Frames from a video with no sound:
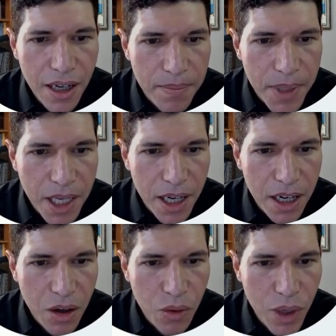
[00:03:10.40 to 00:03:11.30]

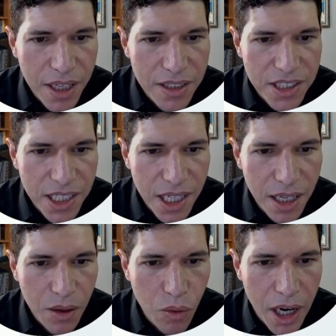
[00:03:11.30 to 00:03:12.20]
Here we can
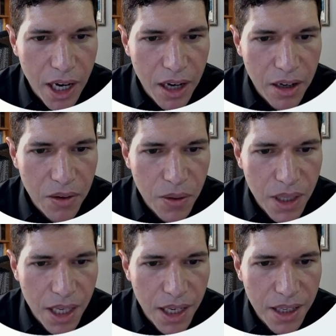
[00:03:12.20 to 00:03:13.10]
see where
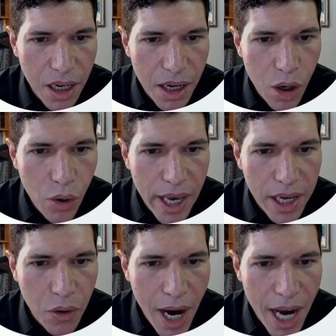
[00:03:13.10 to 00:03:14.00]
the
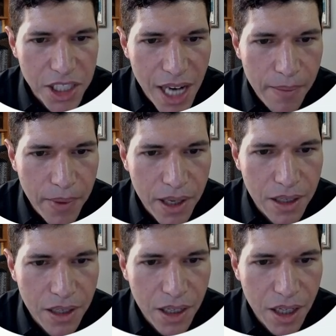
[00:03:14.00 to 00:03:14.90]
'08 crash happened,